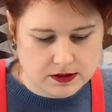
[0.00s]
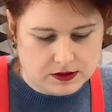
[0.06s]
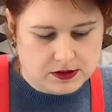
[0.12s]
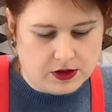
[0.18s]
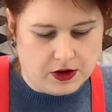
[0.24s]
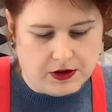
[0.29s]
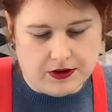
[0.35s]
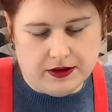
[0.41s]

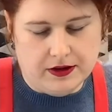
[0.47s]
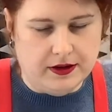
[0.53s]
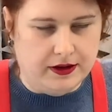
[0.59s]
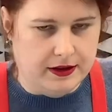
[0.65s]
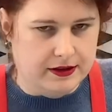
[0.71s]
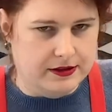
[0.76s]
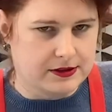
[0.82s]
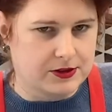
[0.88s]
so
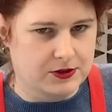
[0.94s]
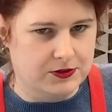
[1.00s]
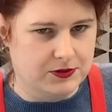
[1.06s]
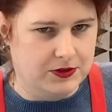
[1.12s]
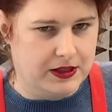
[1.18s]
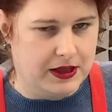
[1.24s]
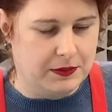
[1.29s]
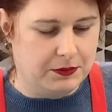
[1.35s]
it's good
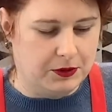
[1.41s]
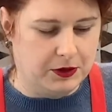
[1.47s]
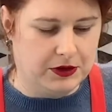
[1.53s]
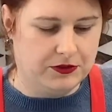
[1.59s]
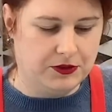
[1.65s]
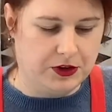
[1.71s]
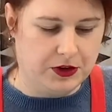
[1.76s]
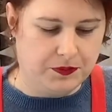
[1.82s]
from that
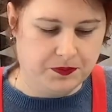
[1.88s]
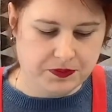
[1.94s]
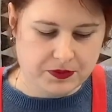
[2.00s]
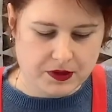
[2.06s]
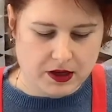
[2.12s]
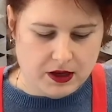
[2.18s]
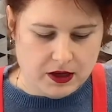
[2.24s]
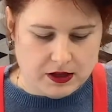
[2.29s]
point of view.
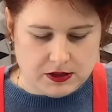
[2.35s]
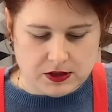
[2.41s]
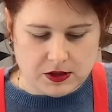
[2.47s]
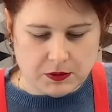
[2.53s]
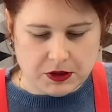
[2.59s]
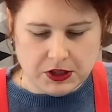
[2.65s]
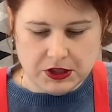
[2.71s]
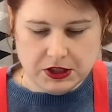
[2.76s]
So
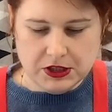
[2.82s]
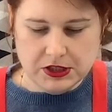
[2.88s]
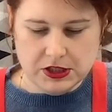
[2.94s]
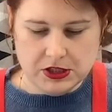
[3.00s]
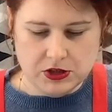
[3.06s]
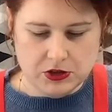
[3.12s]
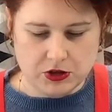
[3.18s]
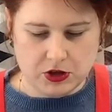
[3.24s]
I'm going to
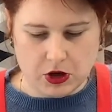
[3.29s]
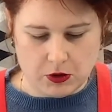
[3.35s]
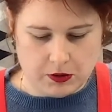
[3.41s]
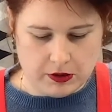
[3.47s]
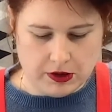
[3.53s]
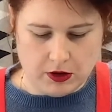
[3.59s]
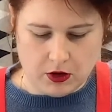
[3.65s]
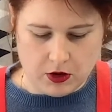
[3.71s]
continue
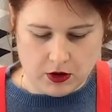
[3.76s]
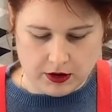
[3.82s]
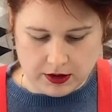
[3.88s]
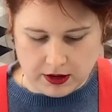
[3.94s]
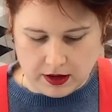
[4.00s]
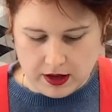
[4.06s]
going on